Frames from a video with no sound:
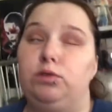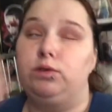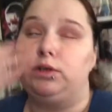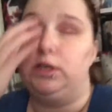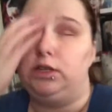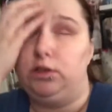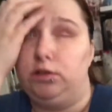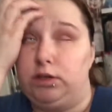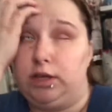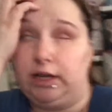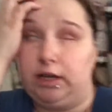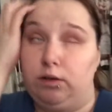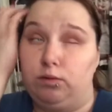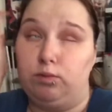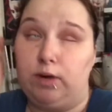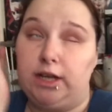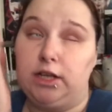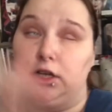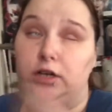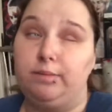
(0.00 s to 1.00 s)
you can use like a
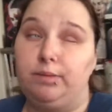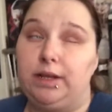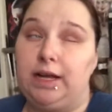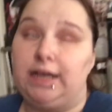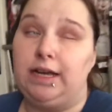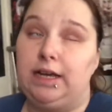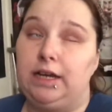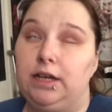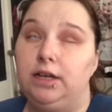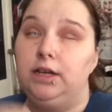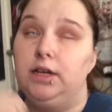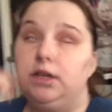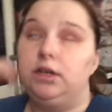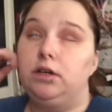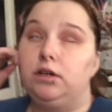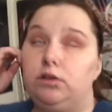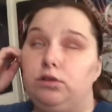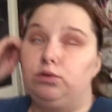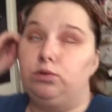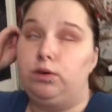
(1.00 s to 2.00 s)
razor blade
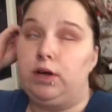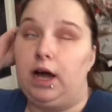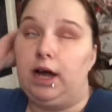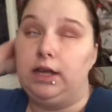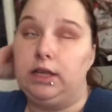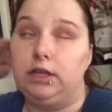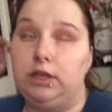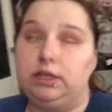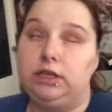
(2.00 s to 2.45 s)
to cut